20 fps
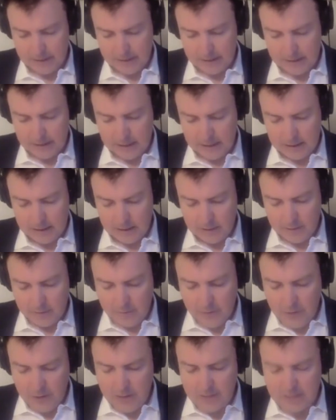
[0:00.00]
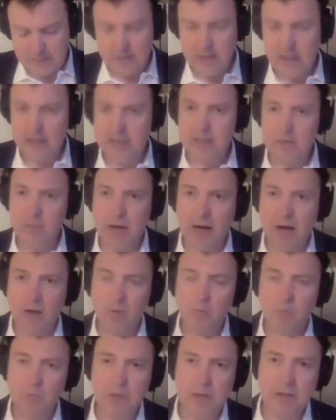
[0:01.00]
The first is about
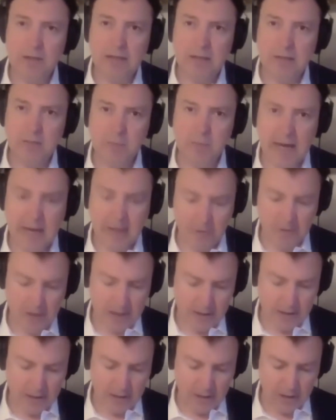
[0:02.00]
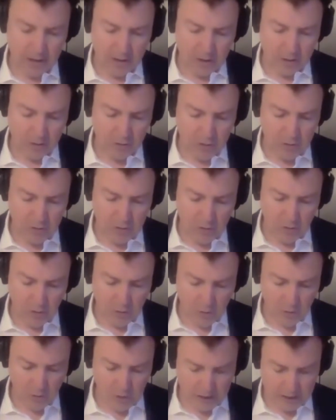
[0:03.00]
building power through
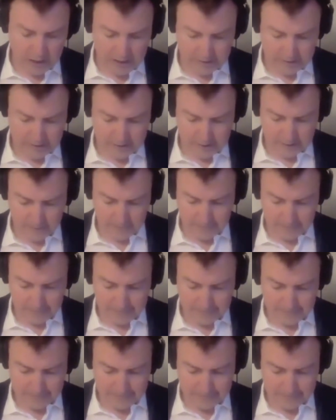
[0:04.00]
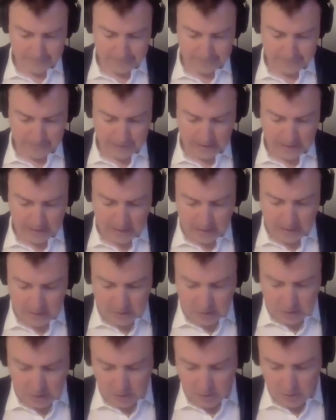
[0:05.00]
organizing.
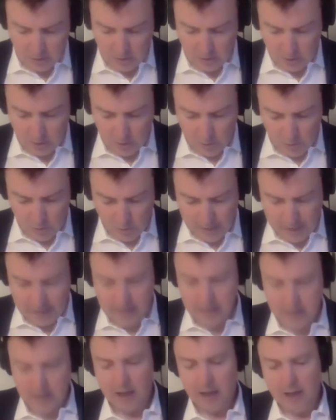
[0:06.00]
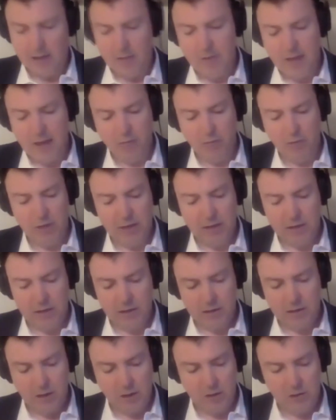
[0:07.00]
So when I met with
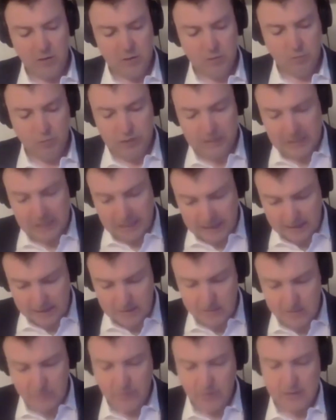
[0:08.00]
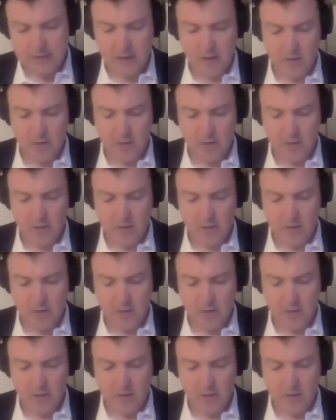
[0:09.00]
those Brazilians, for example,